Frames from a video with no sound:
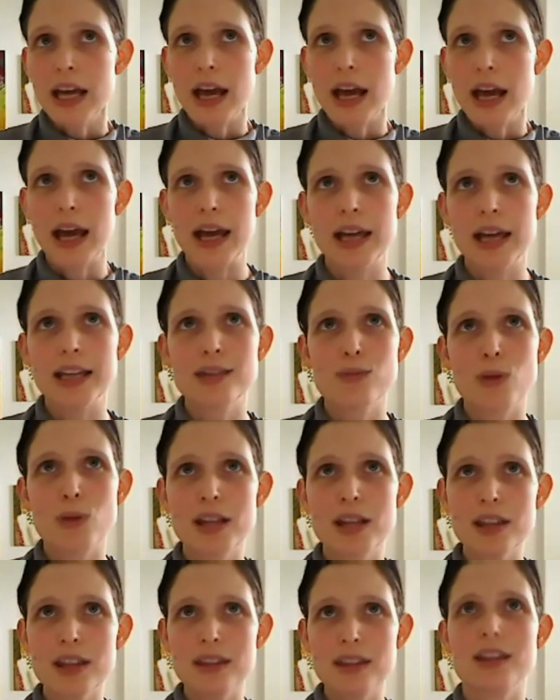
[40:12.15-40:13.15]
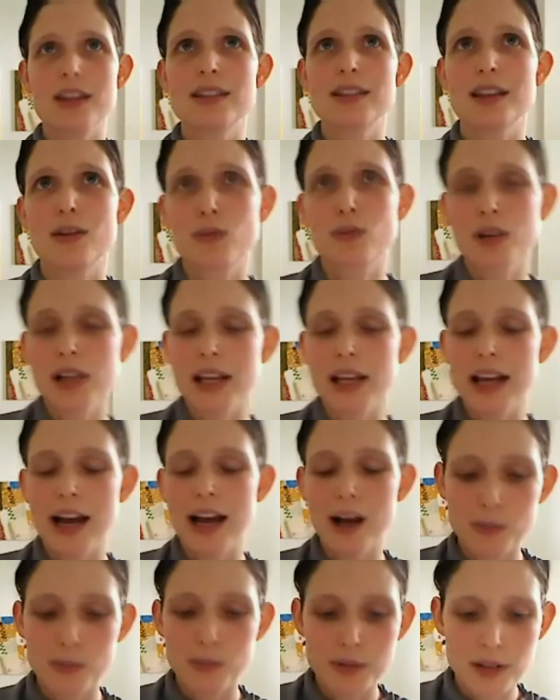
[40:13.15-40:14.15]
And one of the things that really
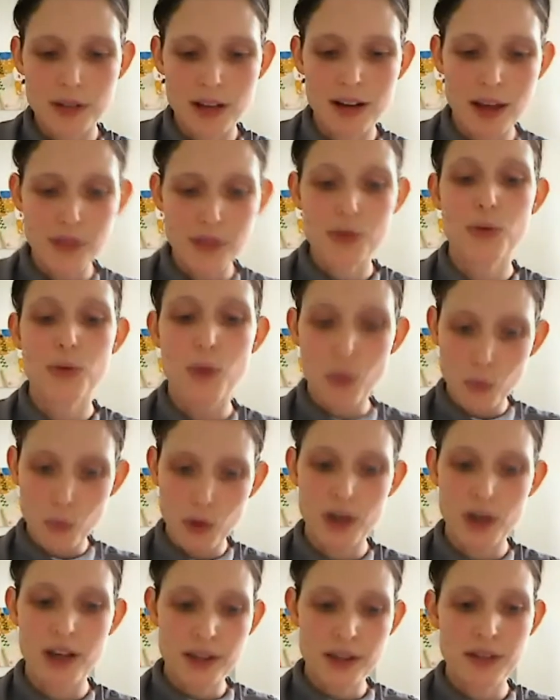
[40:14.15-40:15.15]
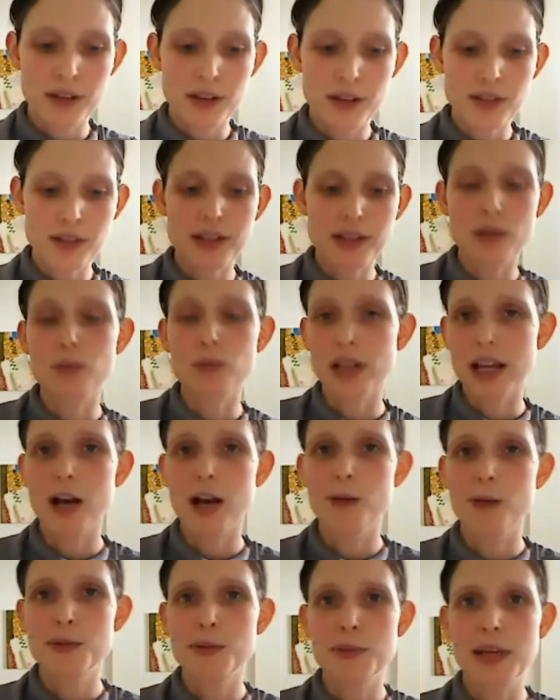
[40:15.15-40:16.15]
helps, another one of the things that really
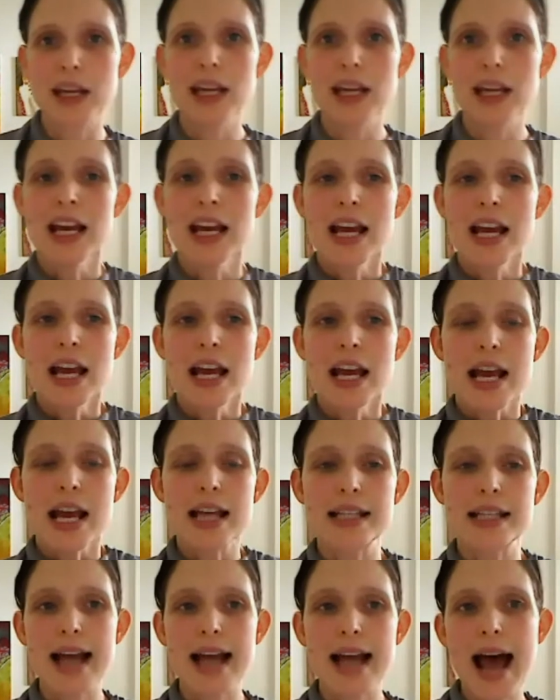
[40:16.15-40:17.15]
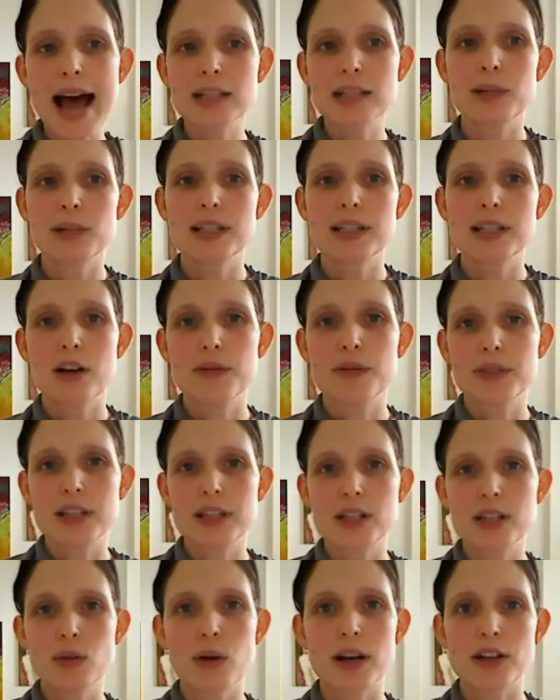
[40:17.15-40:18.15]
helps me is to ask myself
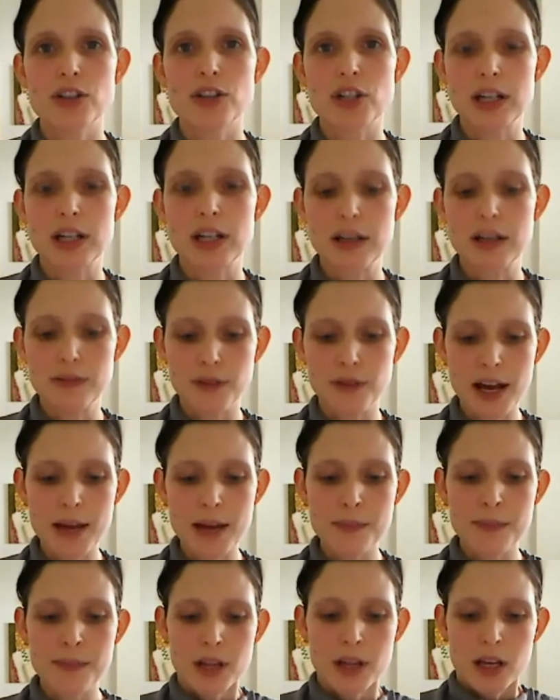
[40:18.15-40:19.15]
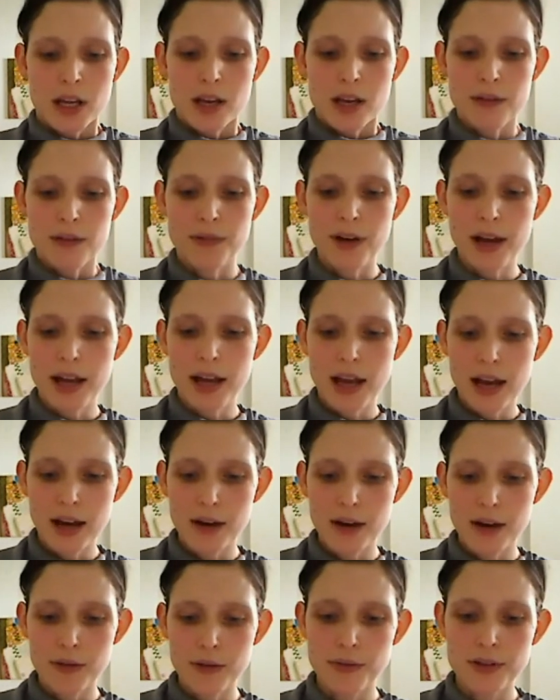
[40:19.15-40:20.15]
this question. If I
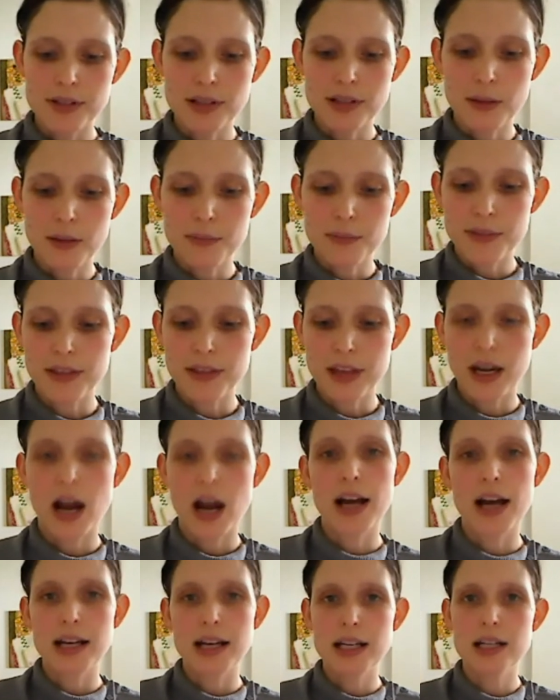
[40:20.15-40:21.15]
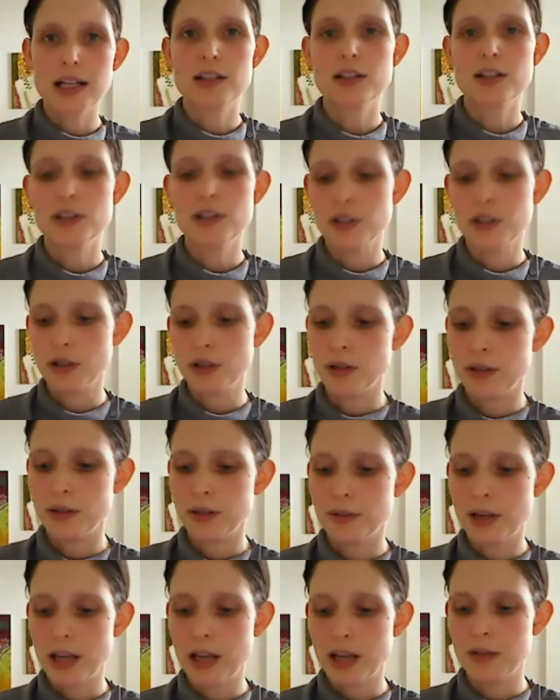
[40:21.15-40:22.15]
have something that I need to do
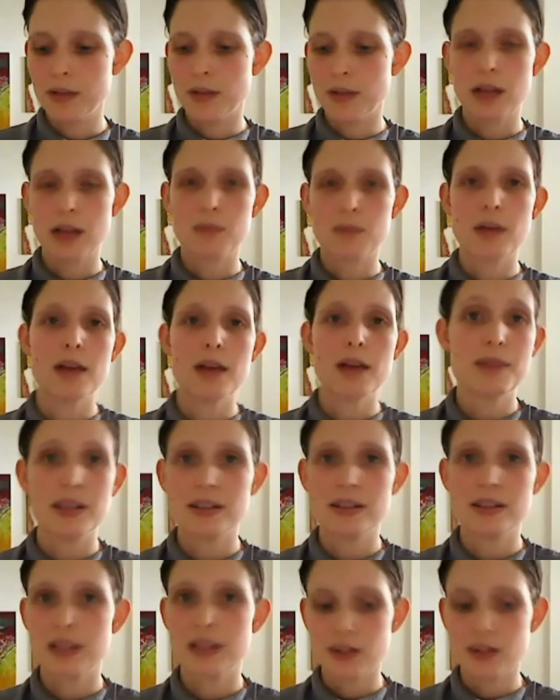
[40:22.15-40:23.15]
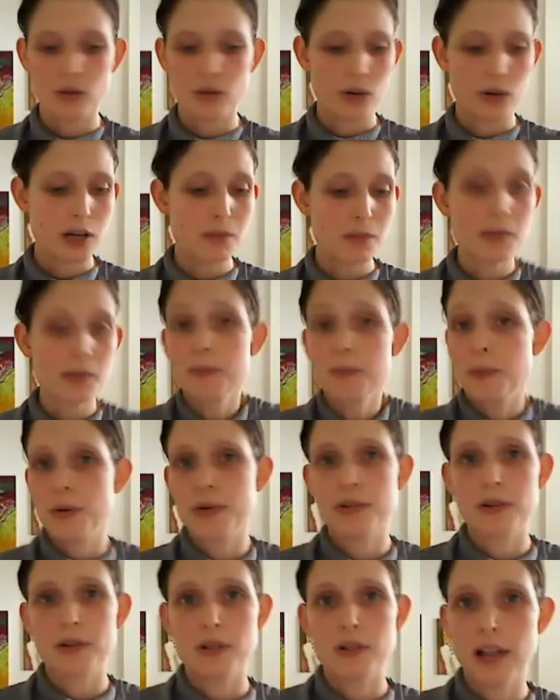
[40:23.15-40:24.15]
in my business or in my
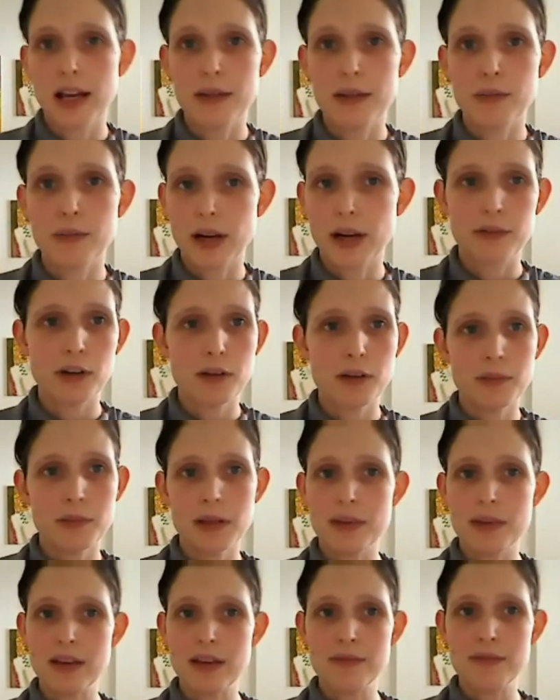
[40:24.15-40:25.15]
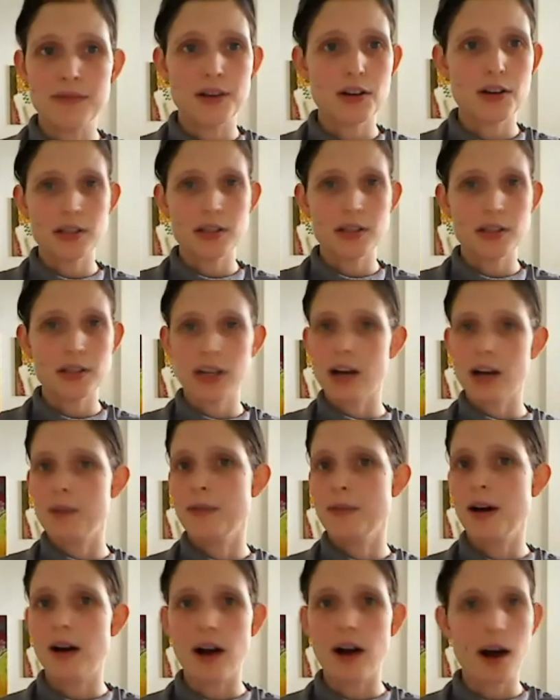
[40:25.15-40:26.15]
personal life, whatever it may be, fears come
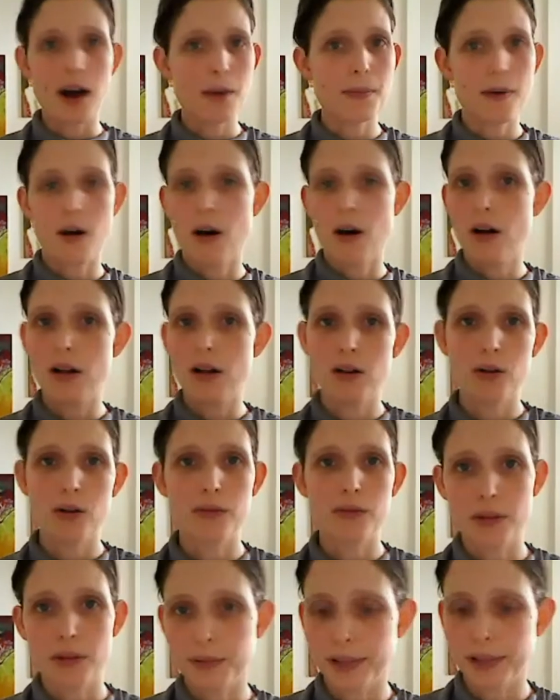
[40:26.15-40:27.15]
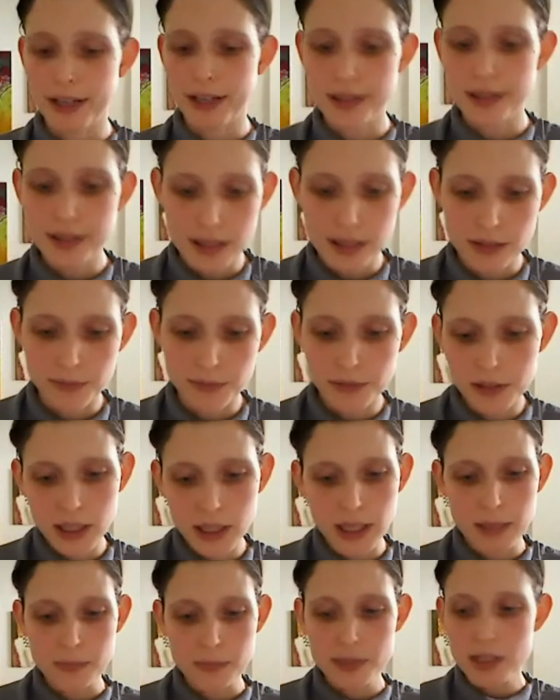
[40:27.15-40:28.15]
up all over the place at different
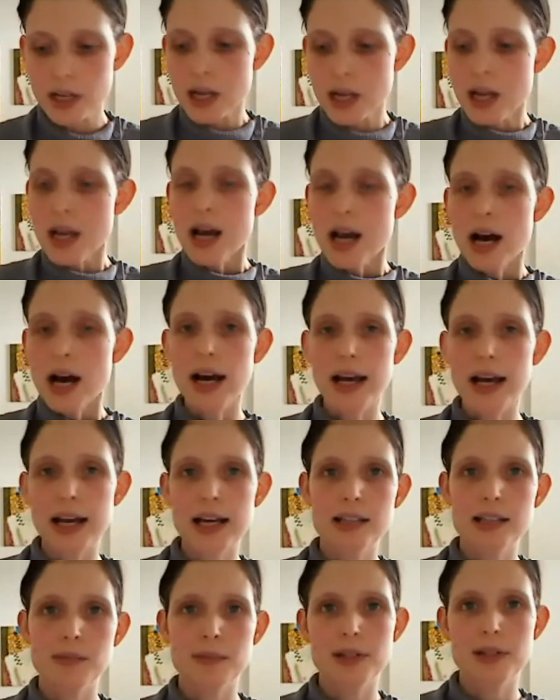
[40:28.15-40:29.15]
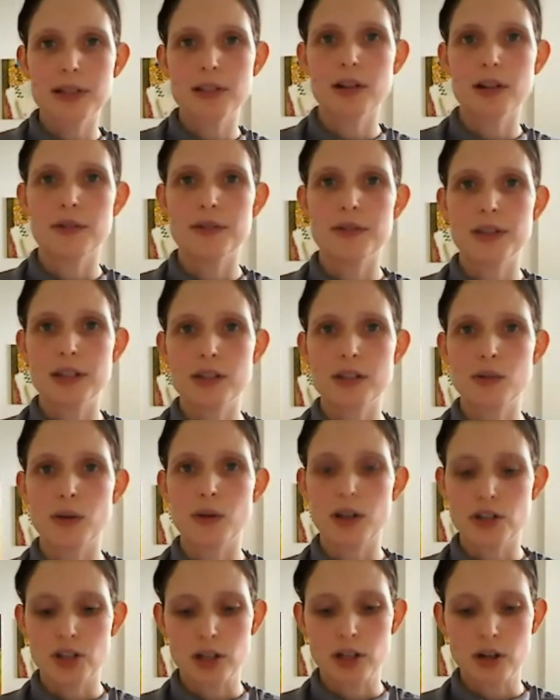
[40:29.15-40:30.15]
times, I ask myself this
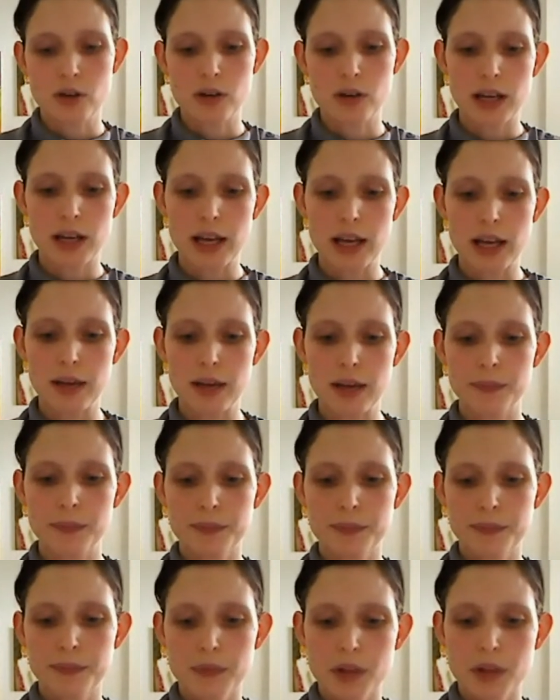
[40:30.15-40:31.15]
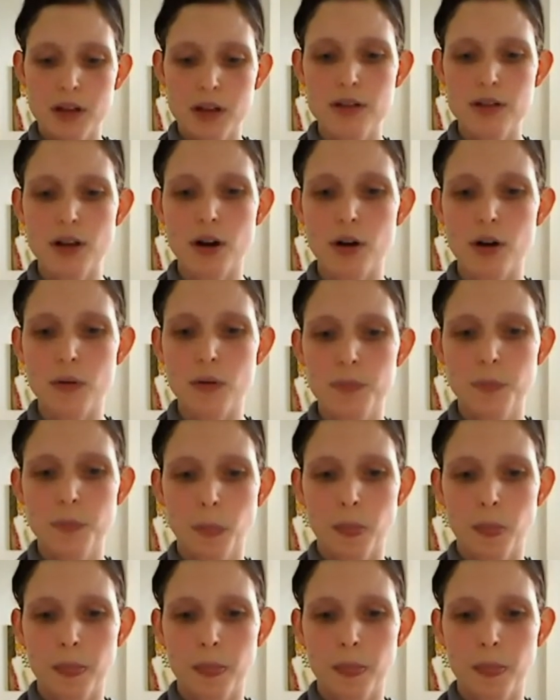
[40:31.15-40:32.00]
question, okay, so